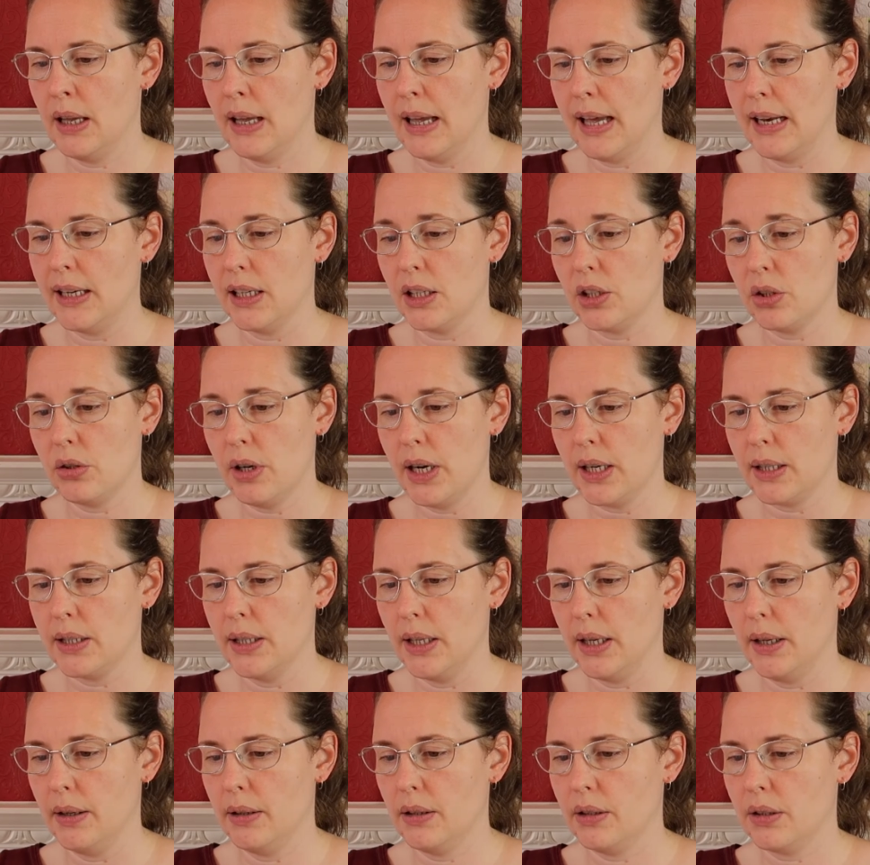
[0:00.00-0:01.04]
and extract
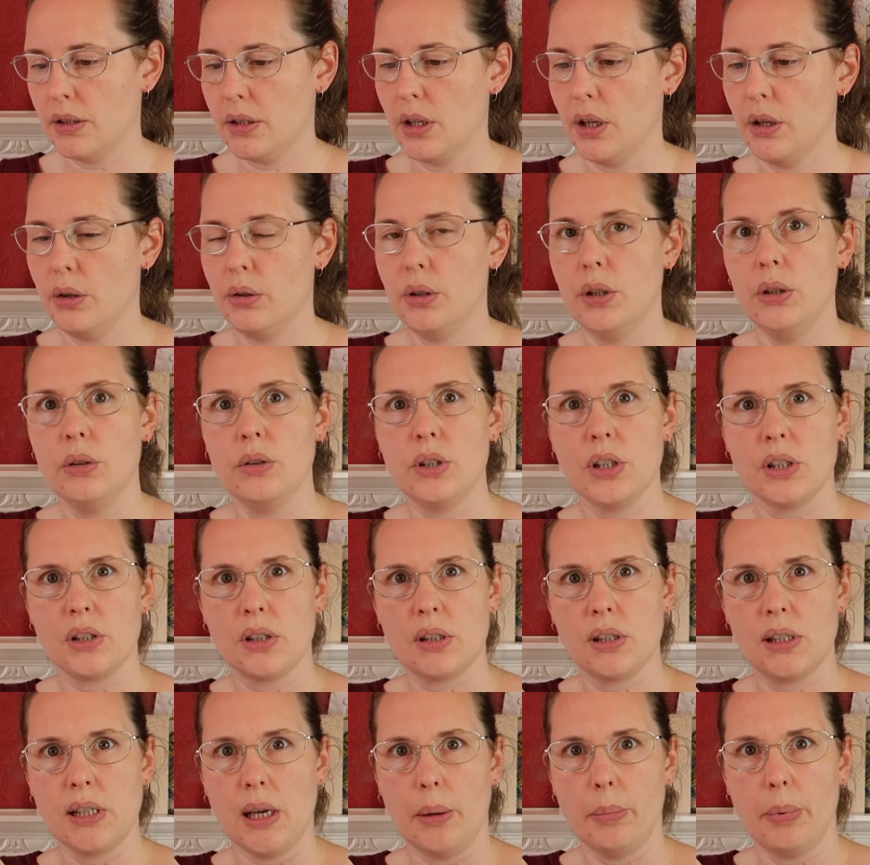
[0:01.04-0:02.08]
it. So you just
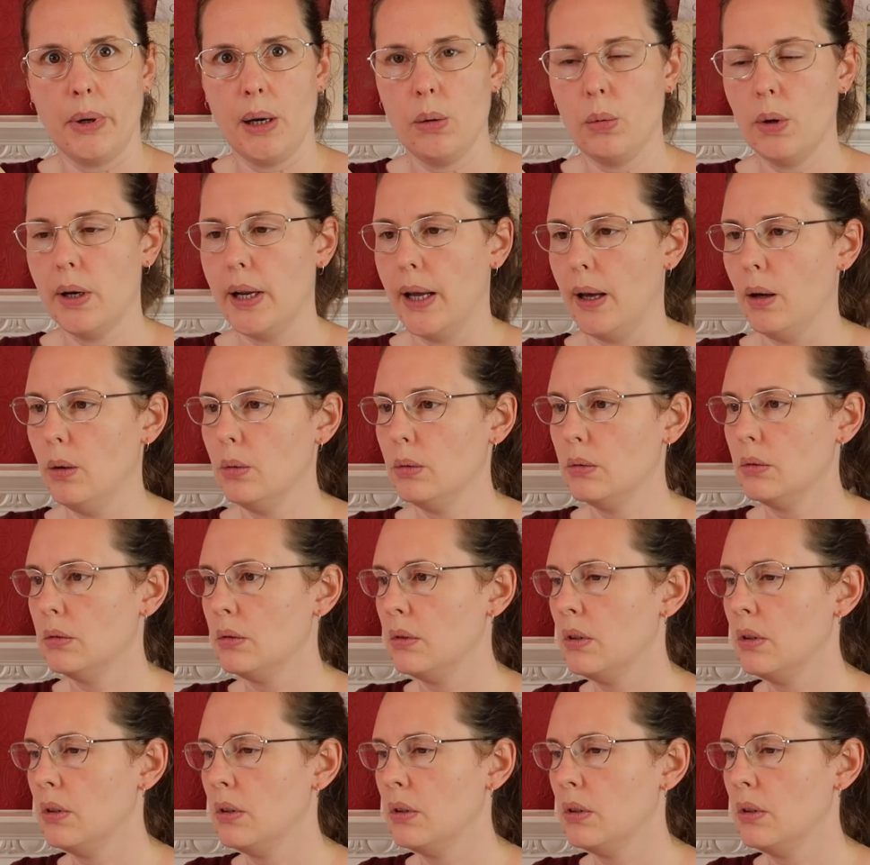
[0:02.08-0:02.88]
separate one out,